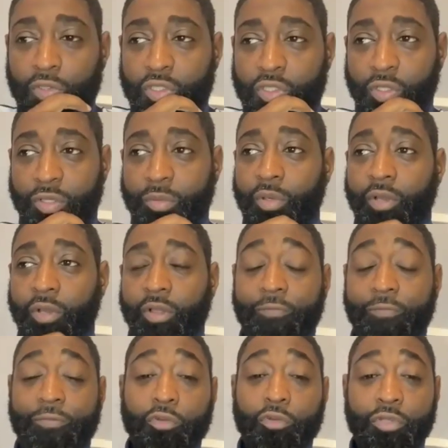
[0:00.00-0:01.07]
there were a
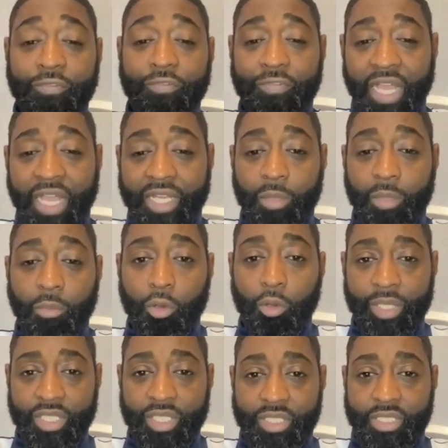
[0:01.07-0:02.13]
few defining
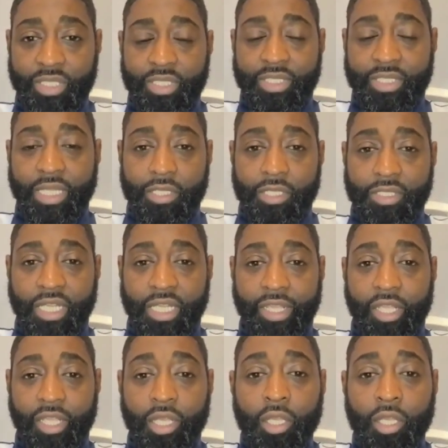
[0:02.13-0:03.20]
moments. It sounds
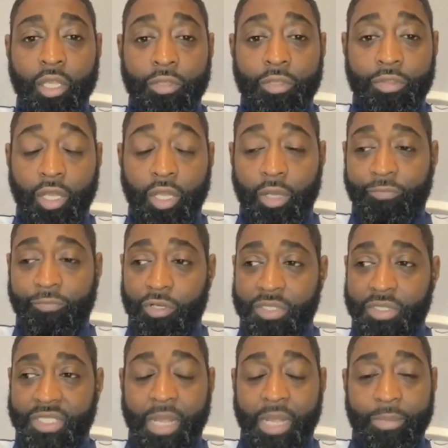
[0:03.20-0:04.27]
like the
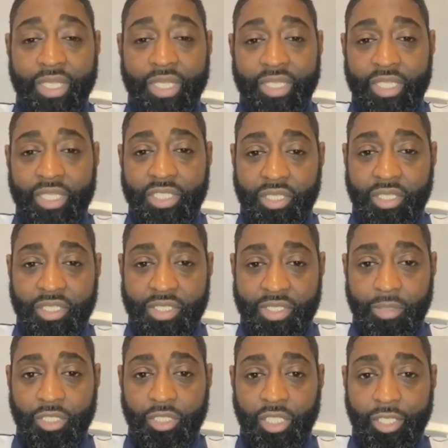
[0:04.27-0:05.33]
first time getting into the
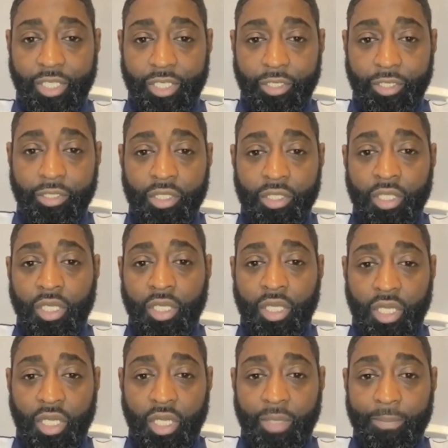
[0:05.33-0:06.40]
simulator,
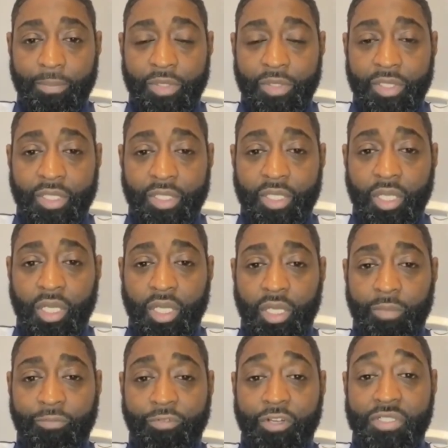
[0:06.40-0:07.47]
um,
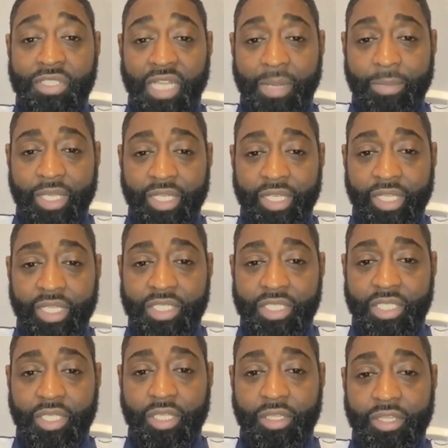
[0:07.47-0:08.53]
first time getting
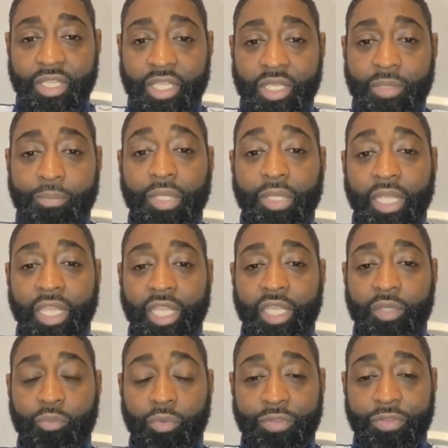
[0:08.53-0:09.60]
into the
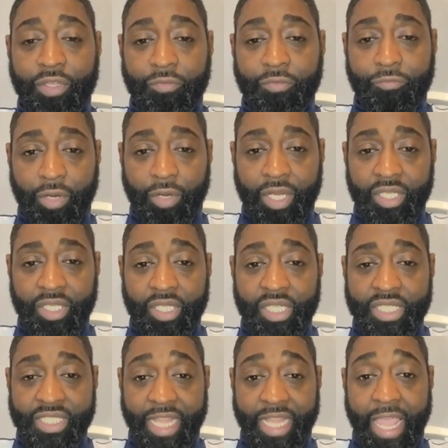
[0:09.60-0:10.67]
plane with your friend and
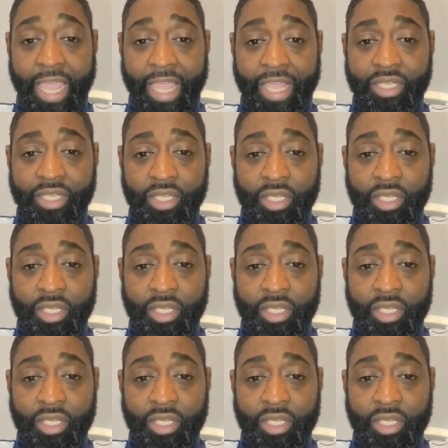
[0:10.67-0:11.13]
his dad,